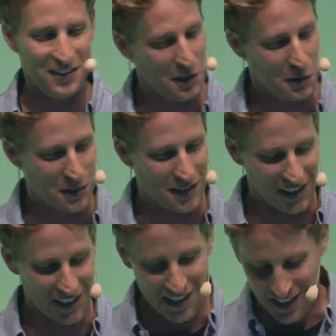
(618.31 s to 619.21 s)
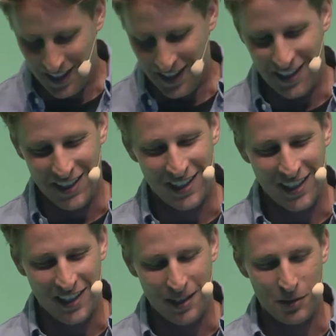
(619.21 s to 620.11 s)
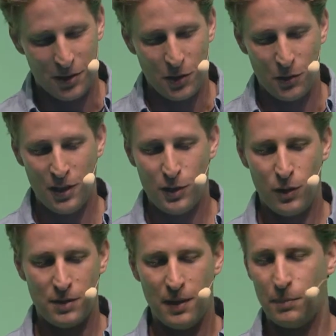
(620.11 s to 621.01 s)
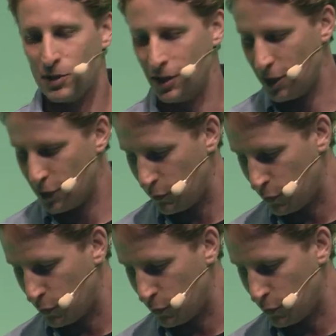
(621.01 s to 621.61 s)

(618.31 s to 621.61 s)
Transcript: interesting. So this was my presentation